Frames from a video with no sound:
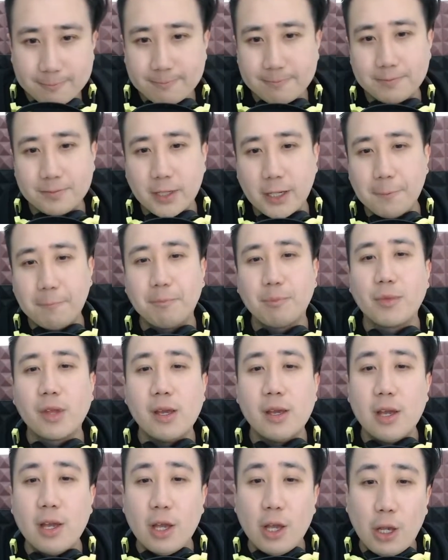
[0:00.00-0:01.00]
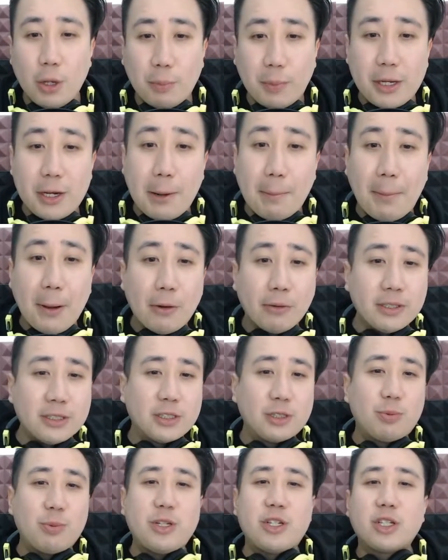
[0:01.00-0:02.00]
Yep. When your opponent
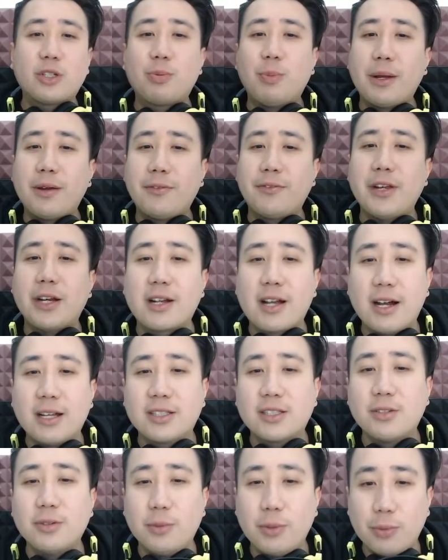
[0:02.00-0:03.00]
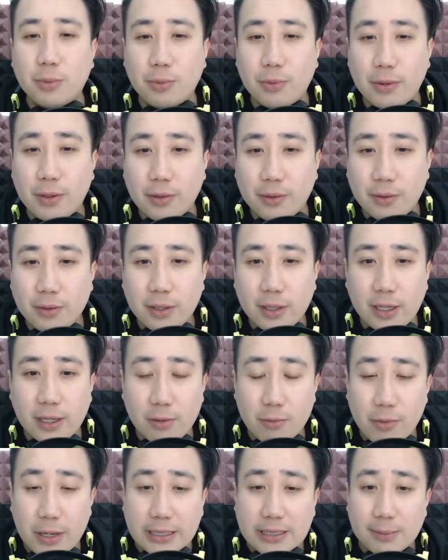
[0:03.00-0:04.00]
switches one of their cards to
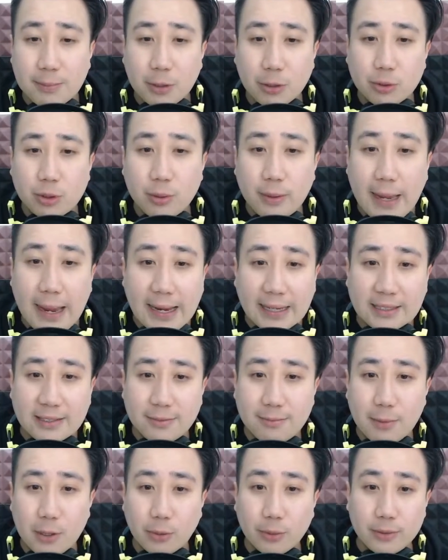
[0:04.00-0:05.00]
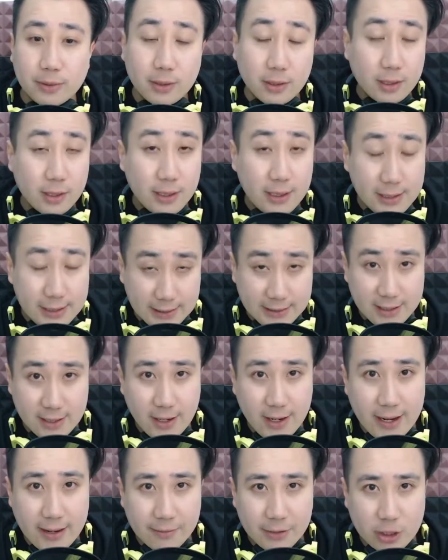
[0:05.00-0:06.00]
in rest mode to active mode, he does
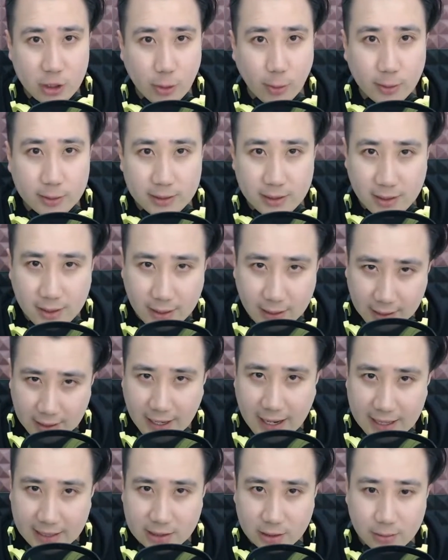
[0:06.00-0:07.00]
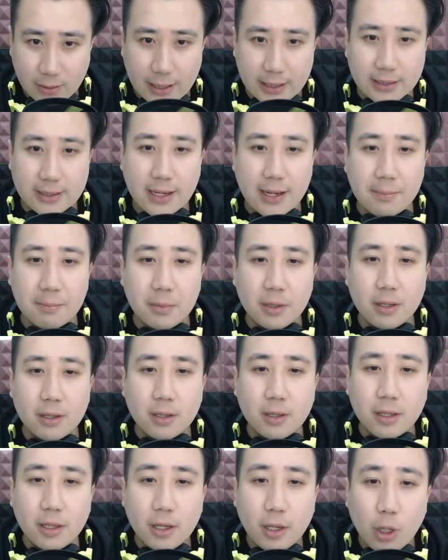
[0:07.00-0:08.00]
not have a choice. It has to untap
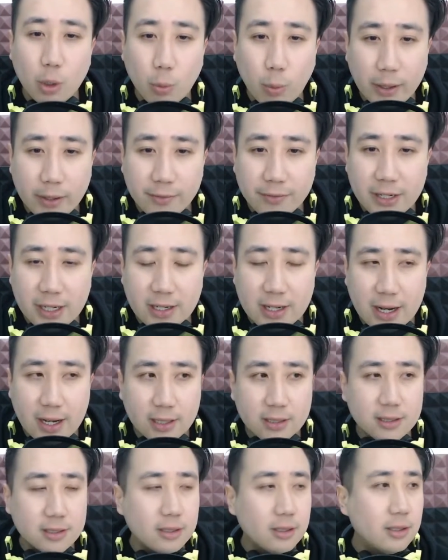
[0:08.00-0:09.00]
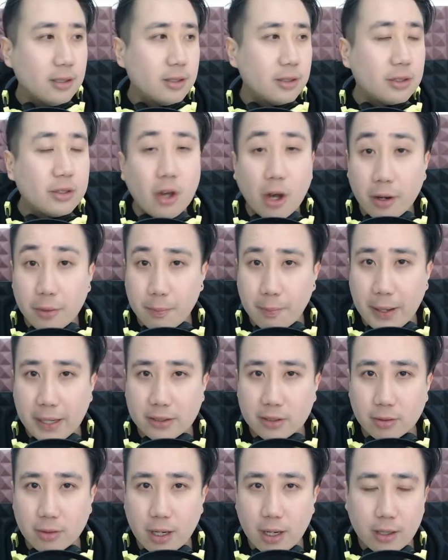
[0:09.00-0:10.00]
one of their cards, not
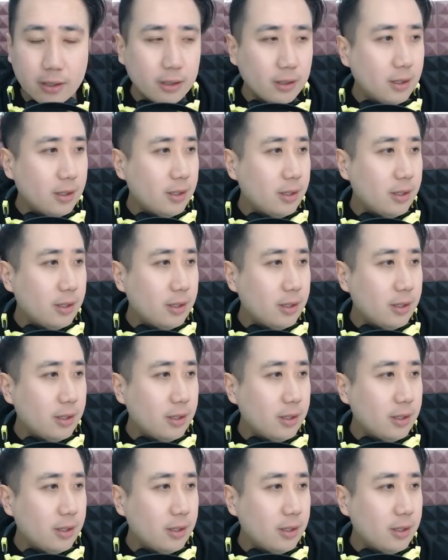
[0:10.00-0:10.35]
battle card.